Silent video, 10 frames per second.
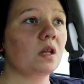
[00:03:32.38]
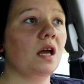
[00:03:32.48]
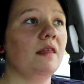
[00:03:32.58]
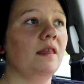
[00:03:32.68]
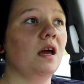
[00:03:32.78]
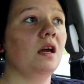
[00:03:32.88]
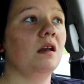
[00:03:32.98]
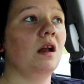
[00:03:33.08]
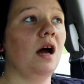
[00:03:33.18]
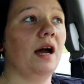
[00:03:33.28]
and
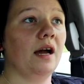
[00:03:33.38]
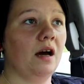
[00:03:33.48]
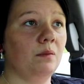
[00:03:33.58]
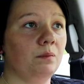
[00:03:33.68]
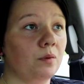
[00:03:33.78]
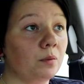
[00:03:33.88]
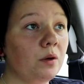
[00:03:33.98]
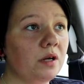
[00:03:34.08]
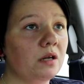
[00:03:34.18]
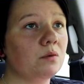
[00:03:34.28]
then I got
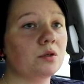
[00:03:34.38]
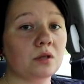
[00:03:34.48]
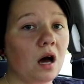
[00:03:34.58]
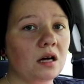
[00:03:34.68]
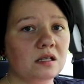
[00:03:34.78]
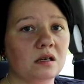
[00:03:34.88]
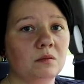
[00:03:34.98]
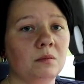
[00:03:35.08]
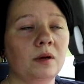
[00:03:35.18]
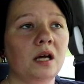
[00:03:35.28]
promoted, which was
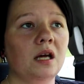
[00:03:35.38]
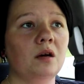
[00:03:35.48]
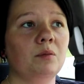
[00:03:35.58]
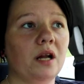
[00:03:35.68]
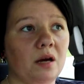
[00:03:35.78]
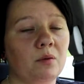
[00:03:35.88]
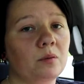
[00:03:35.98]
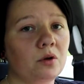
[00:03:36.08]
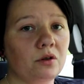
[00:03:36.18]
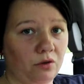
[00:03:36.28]
awesome, but I got
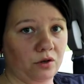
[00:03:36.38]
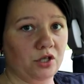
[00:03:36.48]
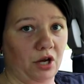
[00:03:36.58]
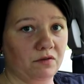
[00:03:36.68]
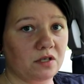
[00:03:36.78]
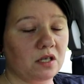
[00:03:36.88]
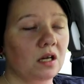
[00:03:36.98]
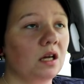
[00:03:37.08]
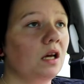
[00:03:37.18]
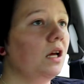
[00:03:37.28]
promoted to third shift.
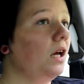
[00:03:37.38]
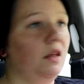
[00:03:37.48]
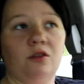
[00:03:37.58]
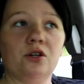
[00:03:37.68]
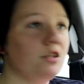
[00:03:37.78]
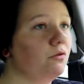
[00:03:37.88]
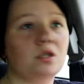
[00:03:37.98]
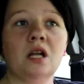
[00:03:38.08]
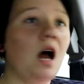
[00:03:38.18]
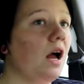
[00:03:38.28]
And third shift was
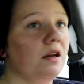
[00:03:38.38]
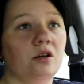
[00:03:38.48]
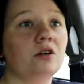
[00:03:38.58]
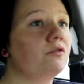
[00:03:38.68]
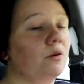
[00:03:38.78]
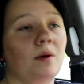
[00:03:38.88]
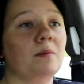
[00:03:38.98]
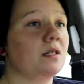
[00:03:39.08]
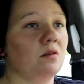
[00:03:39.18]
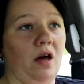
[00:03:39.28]
not good for my
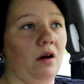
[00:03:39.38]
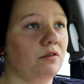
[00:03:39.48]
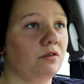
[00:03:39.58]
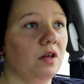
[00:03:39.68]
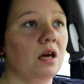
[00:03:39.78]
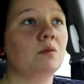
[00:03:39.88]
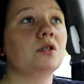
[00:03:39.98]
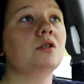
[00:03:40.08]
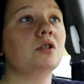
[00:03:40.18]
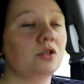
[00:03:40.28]
mental health. It
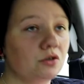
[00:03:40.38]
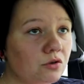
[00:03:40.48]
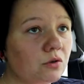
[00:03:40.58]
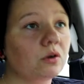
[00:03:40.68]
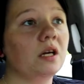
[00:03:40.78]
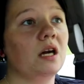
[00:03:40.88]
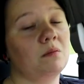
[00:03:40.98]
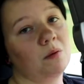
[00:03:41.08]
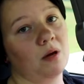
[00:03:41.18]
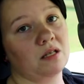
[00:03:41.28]
was destroying
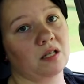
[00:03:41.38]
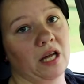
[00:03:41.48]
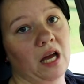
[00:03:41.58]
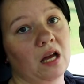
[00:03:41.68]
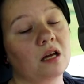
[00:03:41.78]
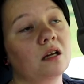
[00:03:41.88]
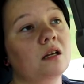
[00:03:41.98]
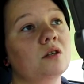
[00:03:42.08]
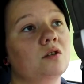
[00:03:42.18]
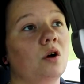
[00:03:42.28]
me mentally.
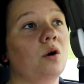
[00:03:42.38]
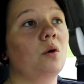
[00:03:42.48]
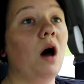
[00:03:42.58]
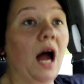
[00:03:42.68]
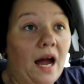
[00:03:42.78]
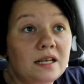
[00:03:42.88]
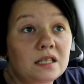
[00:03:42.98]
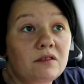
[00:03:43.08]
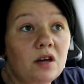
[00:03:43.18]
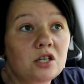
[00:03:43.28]
So I had to
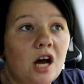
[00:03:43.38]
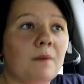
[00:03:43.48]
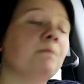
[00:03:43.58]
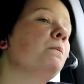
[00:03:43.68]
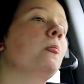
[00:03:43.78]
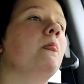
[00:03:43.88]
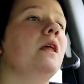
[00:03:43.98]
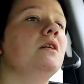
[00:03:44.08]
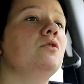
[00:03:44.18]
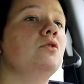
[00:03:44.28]
leave that job.
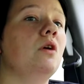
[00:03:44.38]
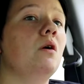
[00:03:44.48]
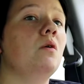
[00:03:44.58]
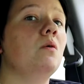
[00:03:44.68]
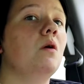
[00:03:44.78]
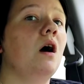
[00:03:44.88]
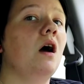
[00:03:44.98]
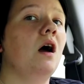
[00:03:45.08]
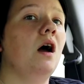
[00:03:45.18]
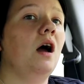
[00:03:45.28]
So
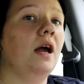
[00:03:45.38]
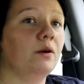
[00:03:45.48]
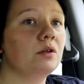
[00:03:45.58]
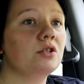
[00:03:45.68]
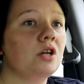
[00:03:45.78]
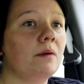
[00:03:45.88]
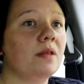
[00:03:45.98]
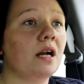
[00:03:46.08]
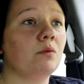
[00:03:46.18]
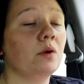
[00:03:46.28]
I quit this job
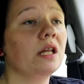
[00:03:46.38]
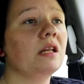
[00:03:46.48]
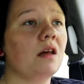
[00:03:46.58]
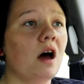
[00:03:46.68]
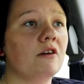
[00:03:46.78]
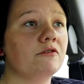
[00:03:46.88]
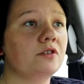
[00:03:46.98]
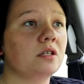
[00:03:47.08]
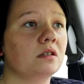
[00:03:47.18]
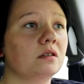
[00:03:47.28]
that I really loved,